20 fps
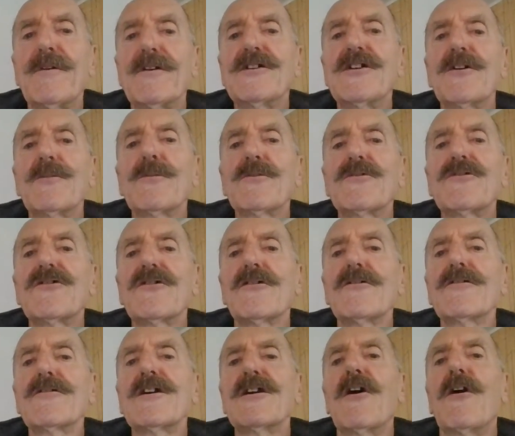but you will
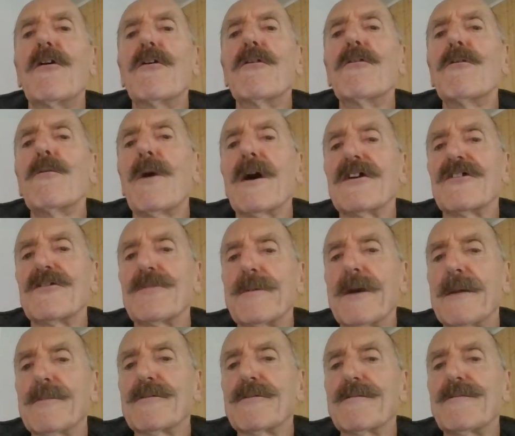surely always be
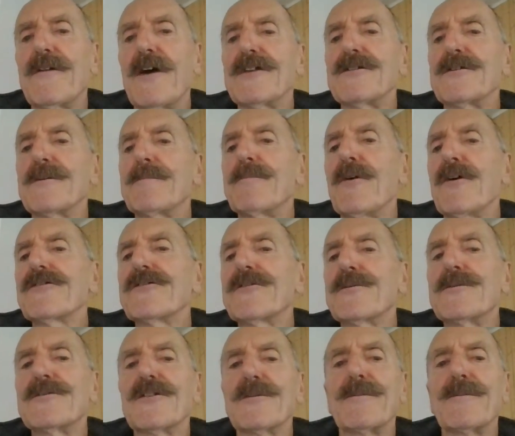able to find a boss
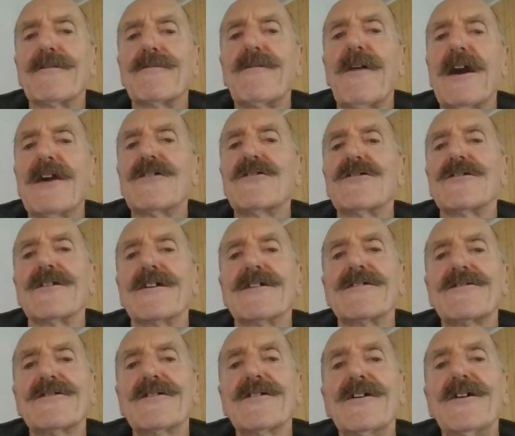who's a
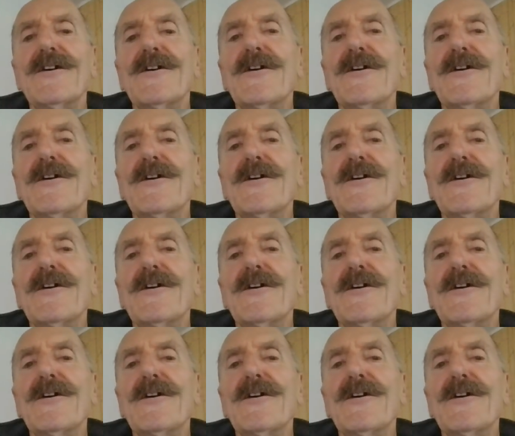perfectionist